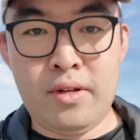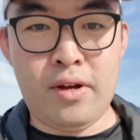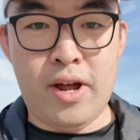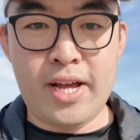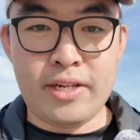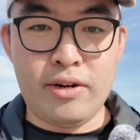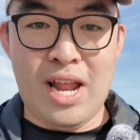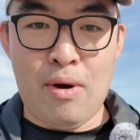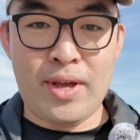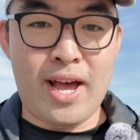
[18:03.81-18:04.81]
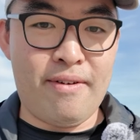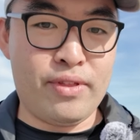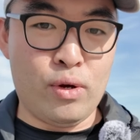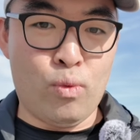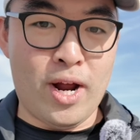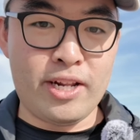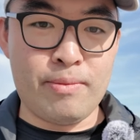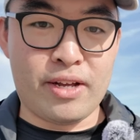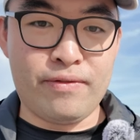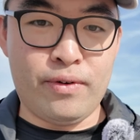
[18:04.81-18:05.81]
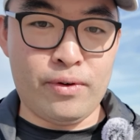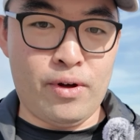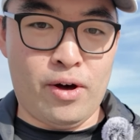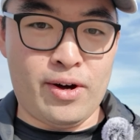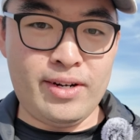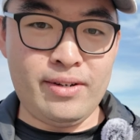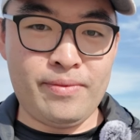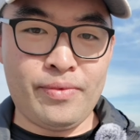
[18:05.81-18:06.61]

All right, so now we have the wireless microphone on.